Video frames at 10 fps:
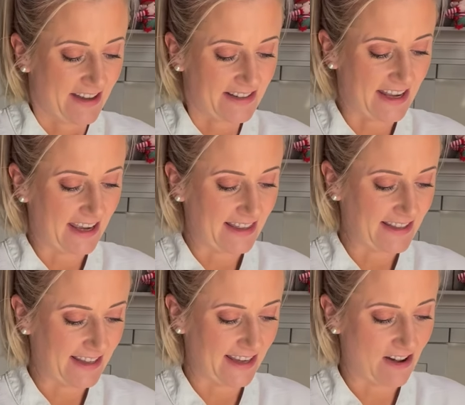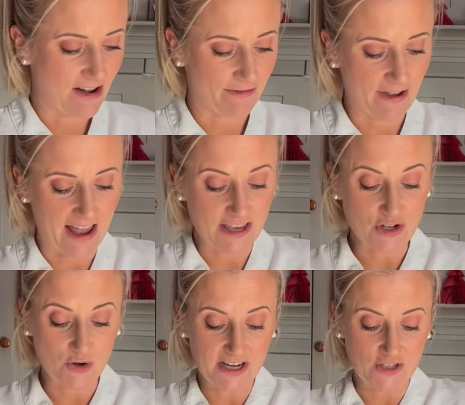Take the skin off, and you
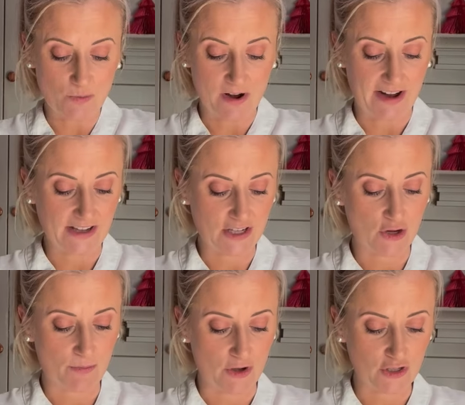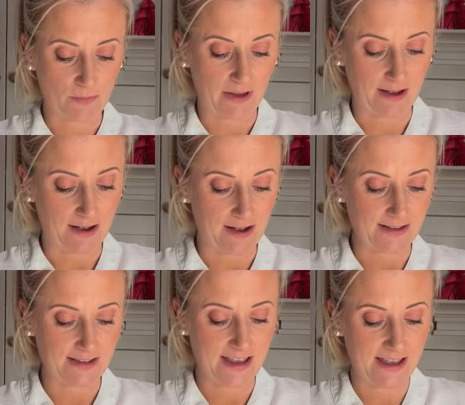don't need to worry too much because
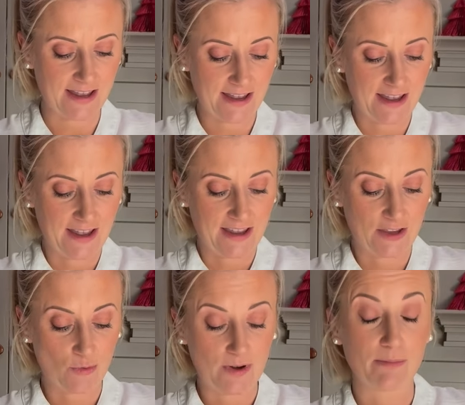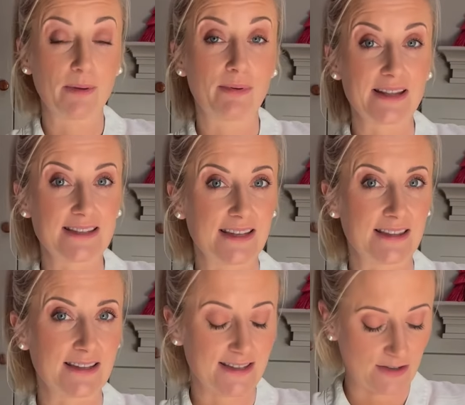you will be blitzing
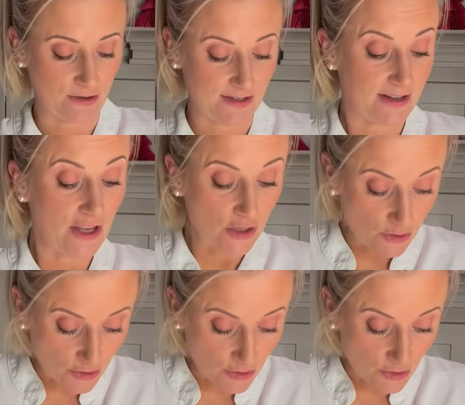this sauce. You